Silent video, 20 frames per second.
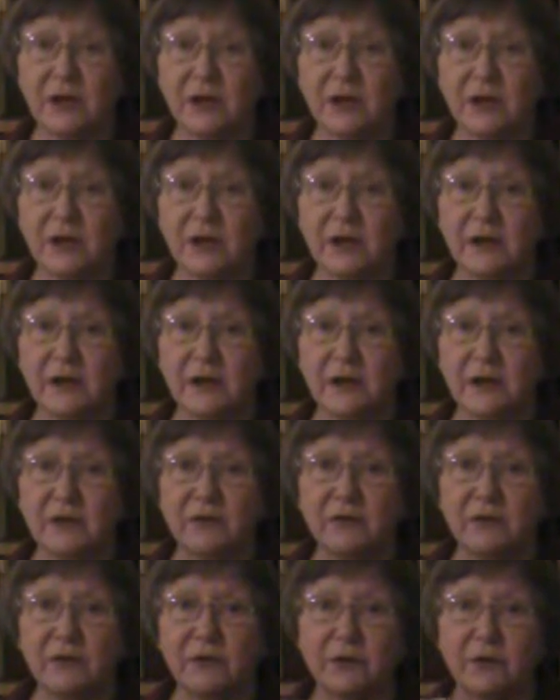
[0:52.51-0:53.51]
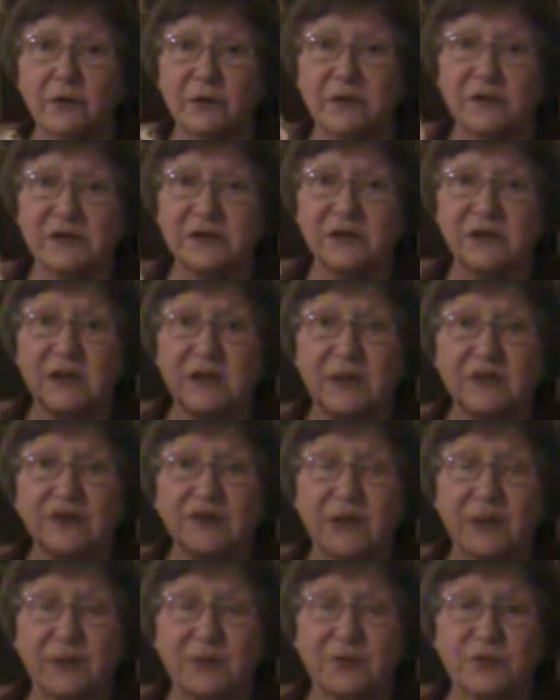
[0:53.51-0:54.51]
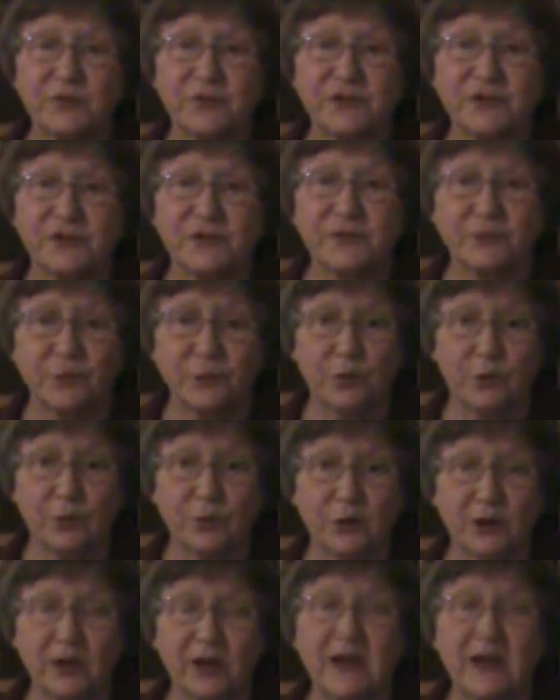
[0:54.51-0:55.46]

It involves chapters 4